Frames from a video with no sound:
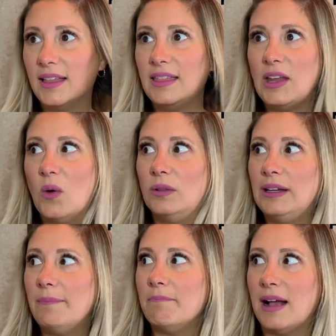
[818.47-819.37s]
The
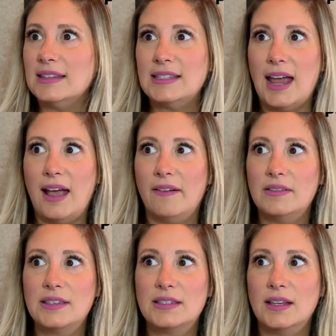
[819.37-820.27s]
only
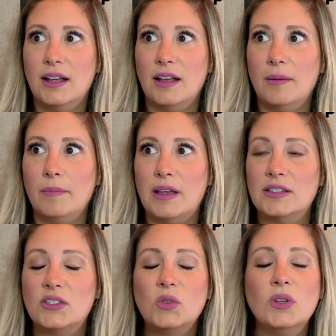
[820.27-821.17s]
must-haves, as
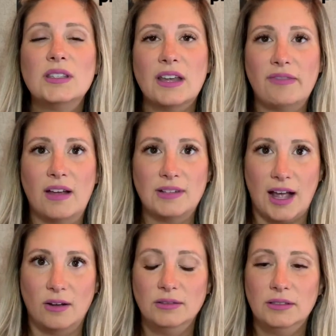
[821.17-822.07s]
soon as I found
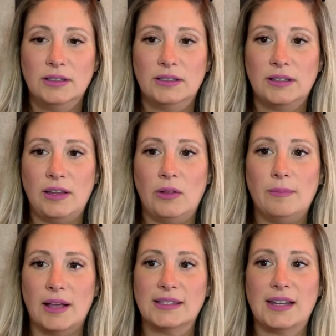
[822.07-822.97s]
out, the only
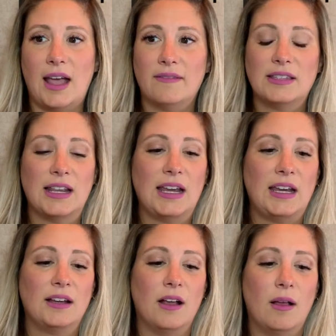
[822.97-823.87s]
must-haves that
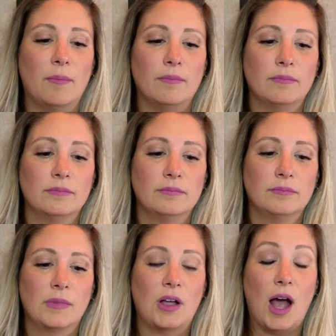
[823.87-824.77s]
I
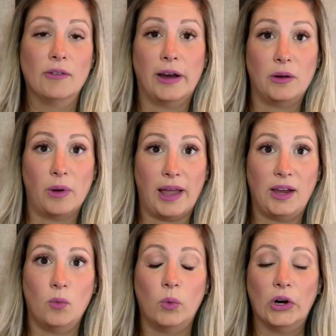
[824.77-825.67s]
got right
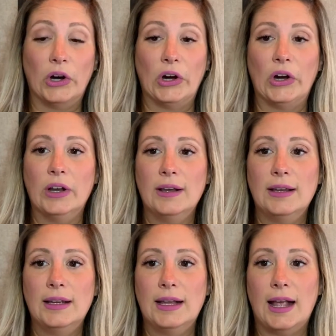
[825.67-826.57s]
away were
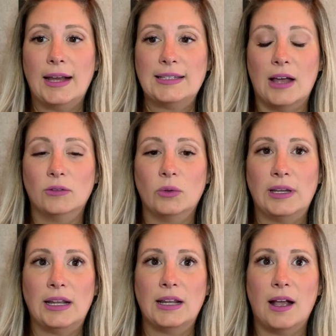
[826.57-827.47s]
I
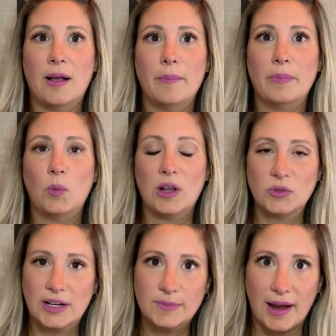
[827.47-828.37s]
downloaded the What
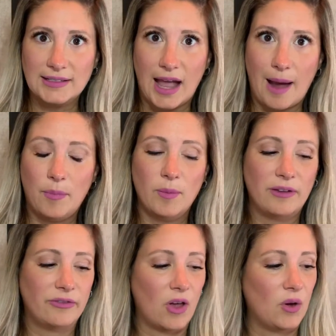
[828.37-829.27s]
to Expect app on my
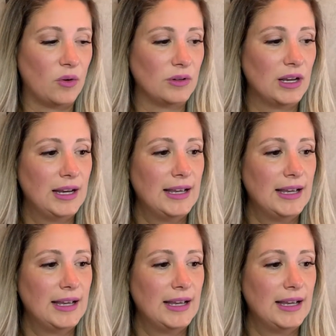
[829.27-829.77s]
phone.